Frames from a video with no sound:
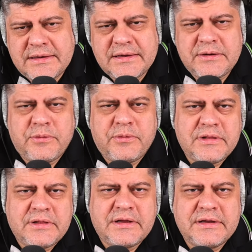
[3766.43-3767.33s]
you know,
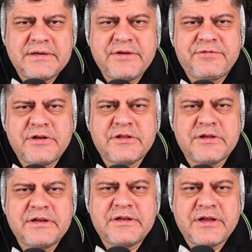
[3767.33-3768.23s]
I'll uh,
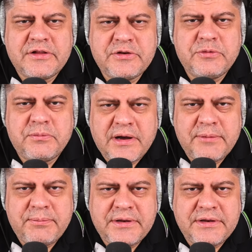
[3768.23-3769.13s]
definitely tell you
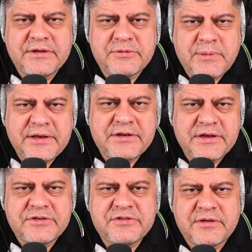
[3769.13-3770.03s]
my opinion, my
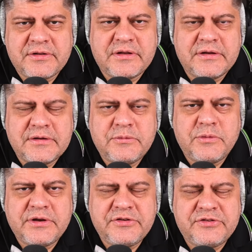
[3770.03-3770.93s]
takes on
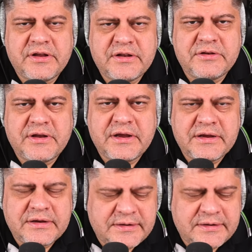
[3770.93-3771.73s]
what he said today.